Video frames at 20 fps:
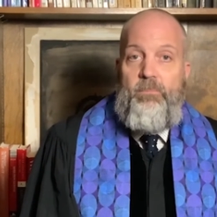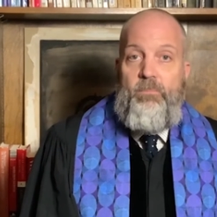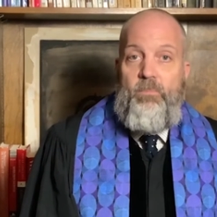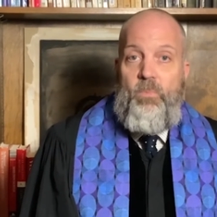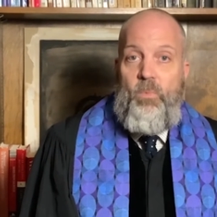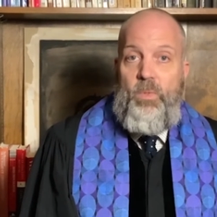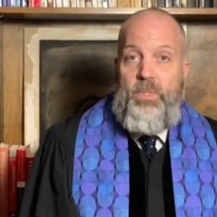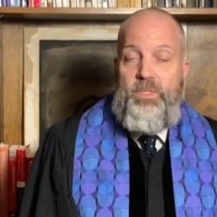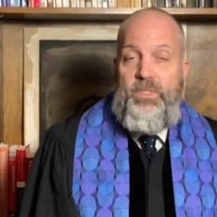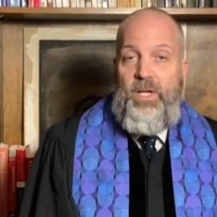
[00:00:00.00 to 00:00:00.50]

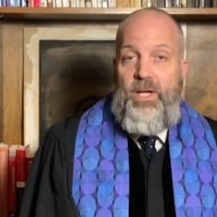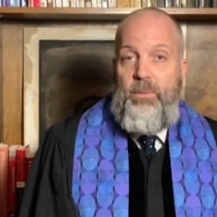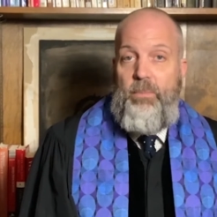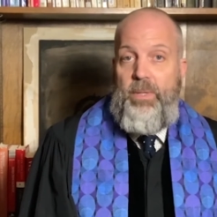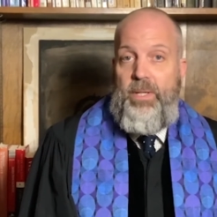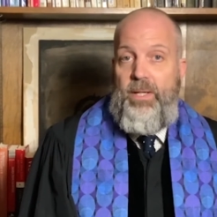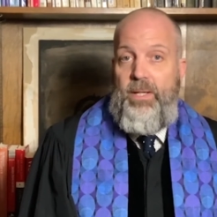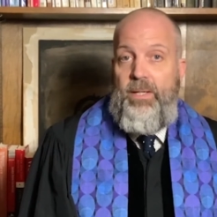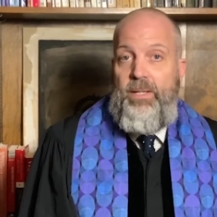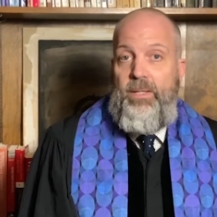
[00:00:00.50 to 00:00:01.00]
one time on
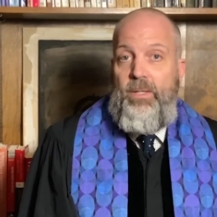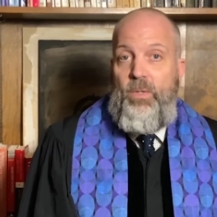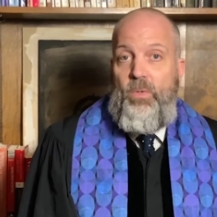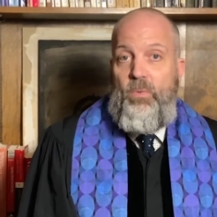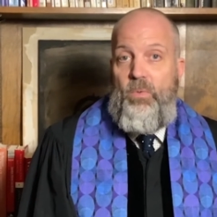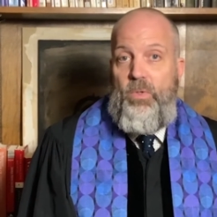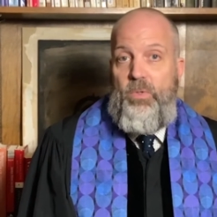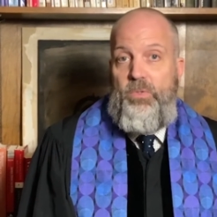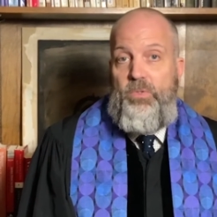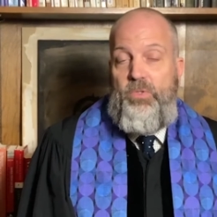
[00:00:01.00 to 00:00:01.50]
a
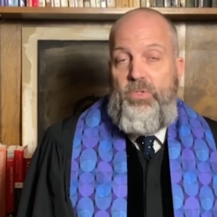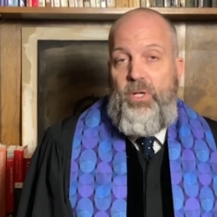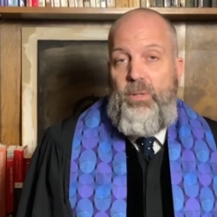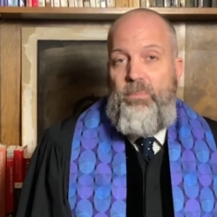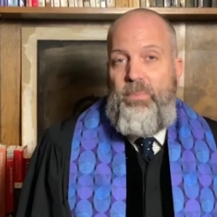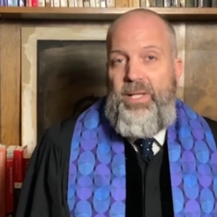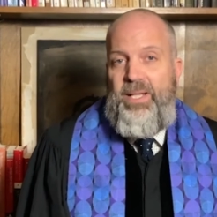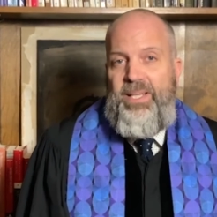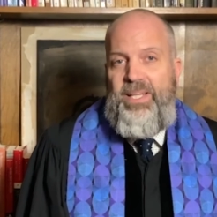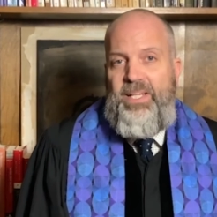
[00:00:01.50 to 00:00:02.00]
road
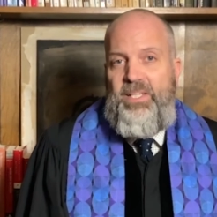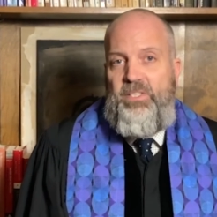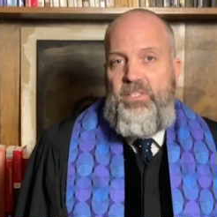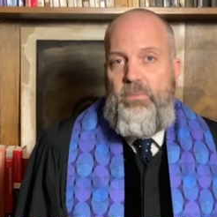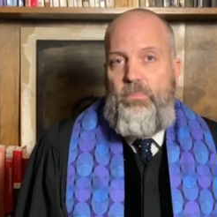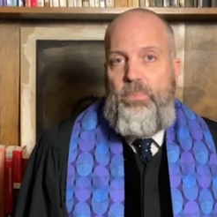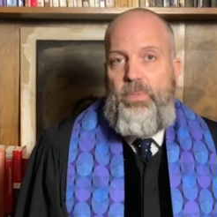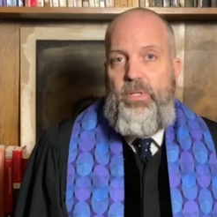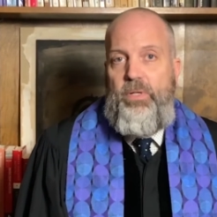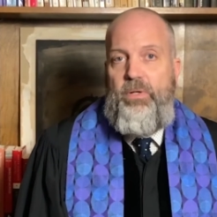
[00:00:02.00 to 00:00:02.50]
trip at Lake
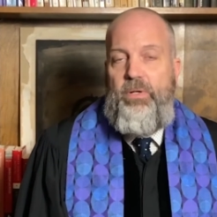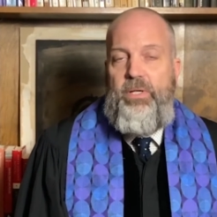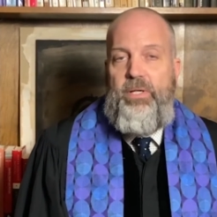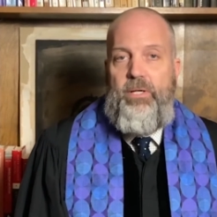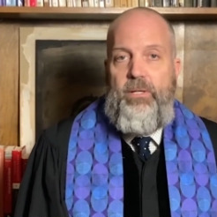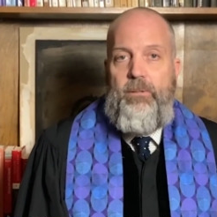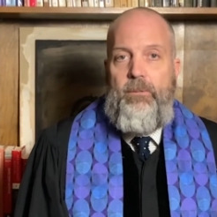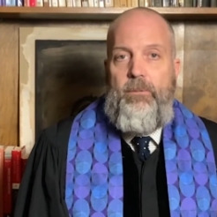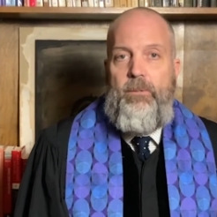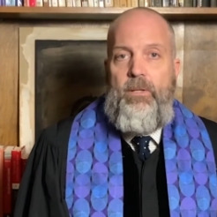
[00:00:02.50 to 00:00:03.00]

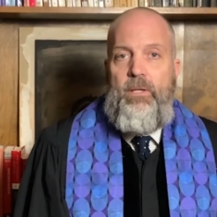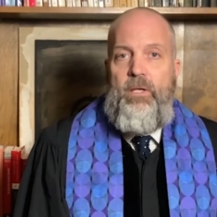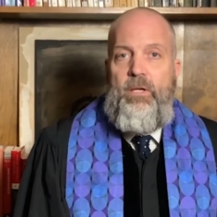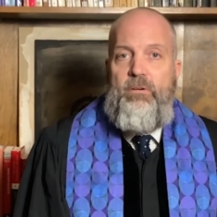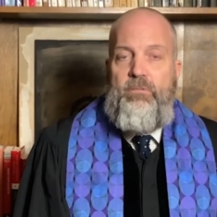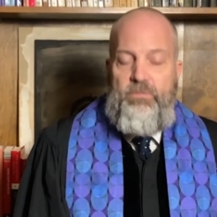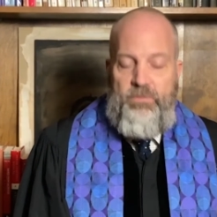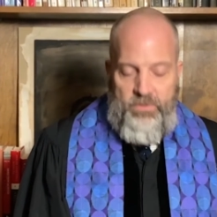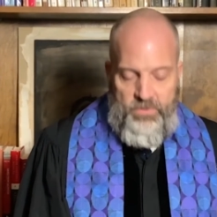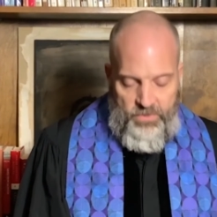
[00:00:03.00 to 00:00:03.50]
Superior
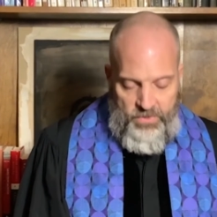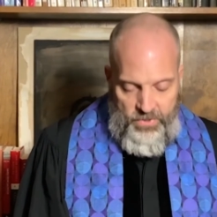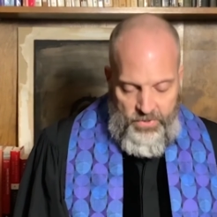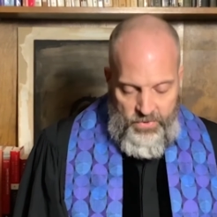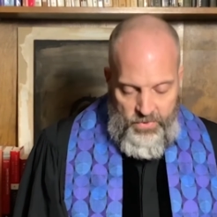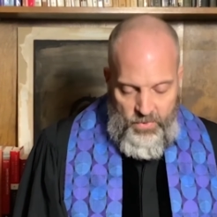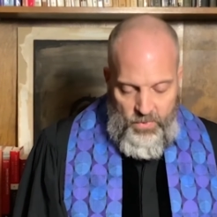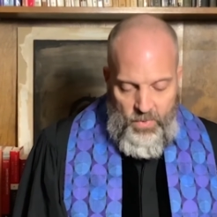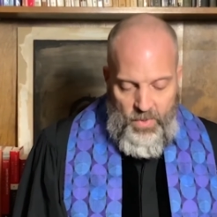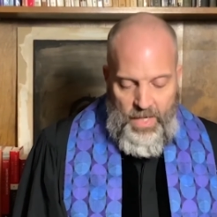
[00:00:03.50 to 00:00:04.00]
for
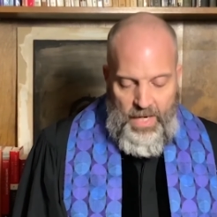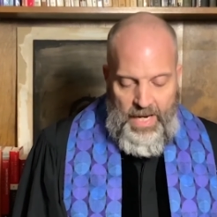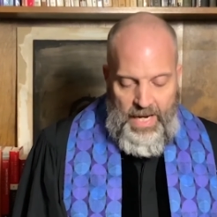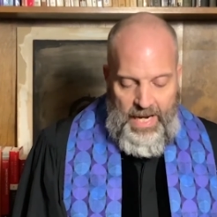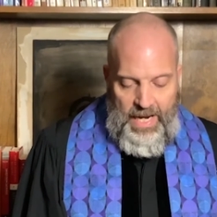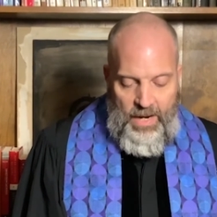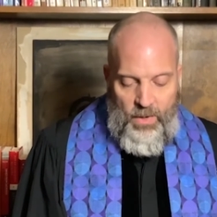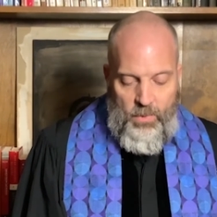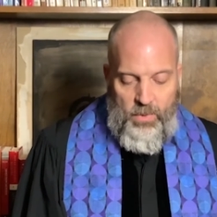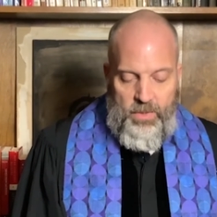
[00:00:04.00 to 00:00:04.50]
2
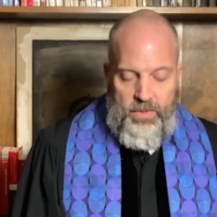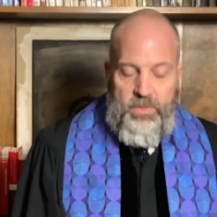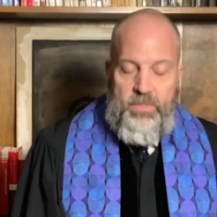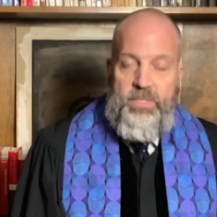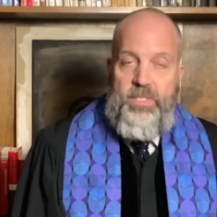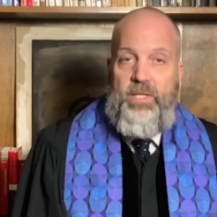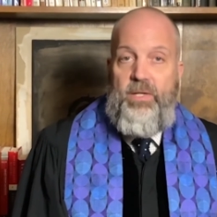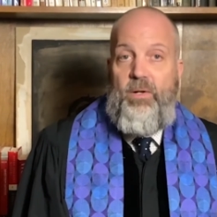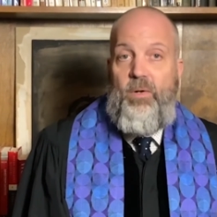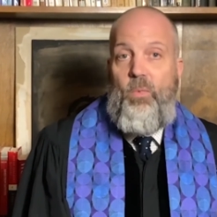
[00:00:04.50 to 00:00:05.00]
hours
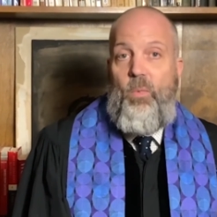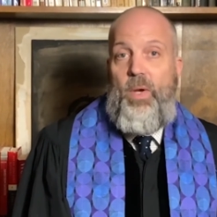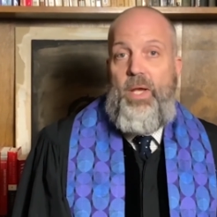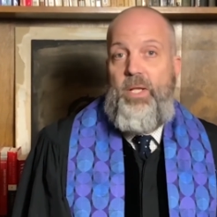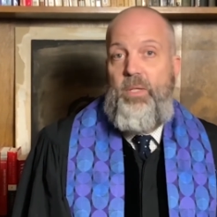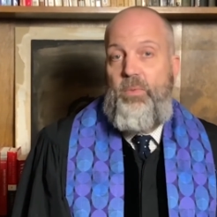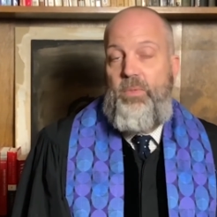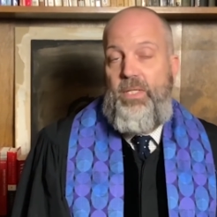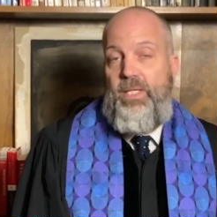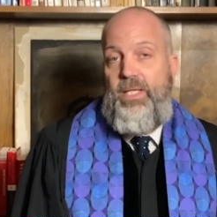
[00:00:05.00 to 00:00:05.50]
on our way
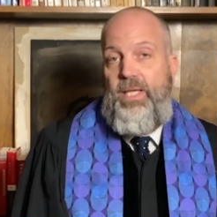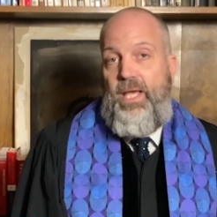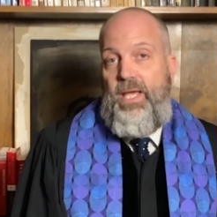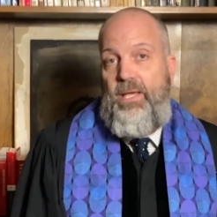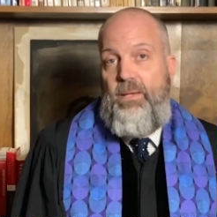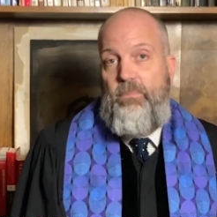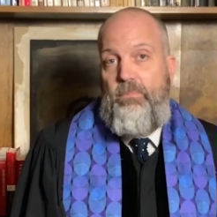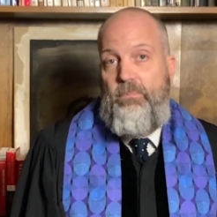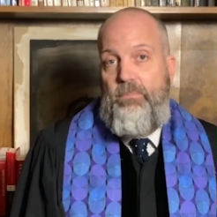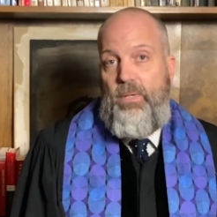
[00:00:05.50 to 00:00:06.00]
to a
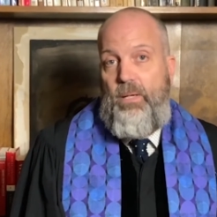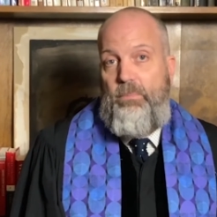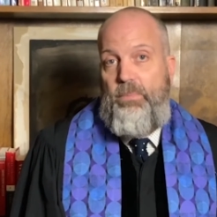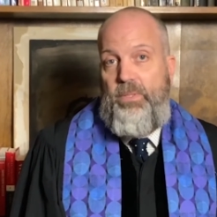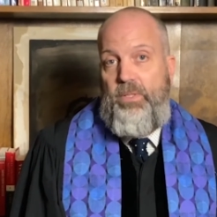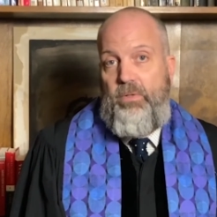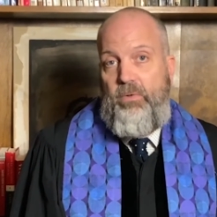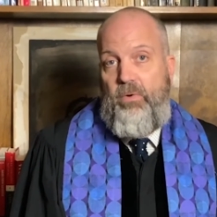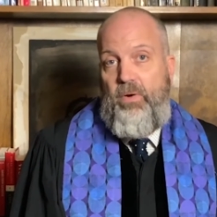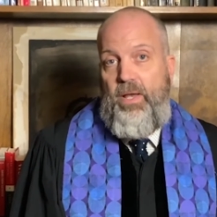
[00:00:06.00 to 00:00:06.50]
game up
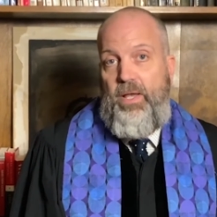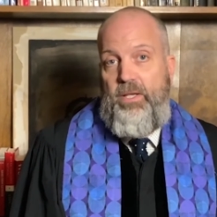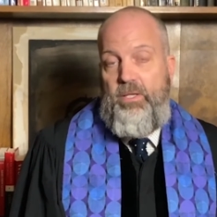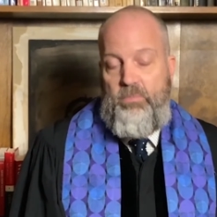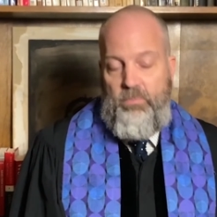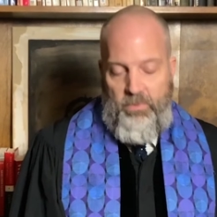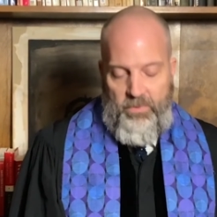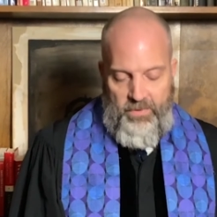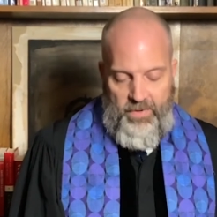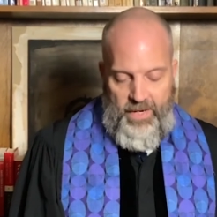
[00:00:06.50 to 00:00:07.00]
in Grand
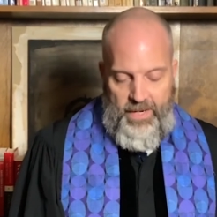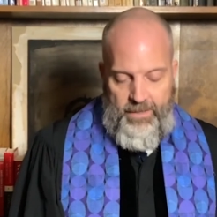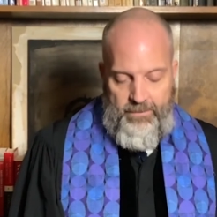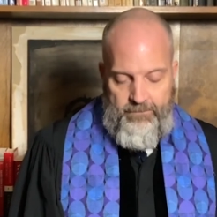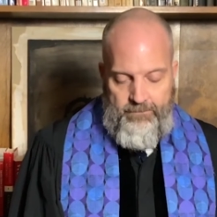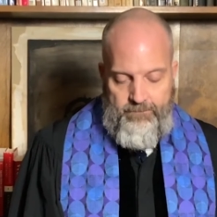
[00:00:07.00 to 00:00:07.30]
Marais.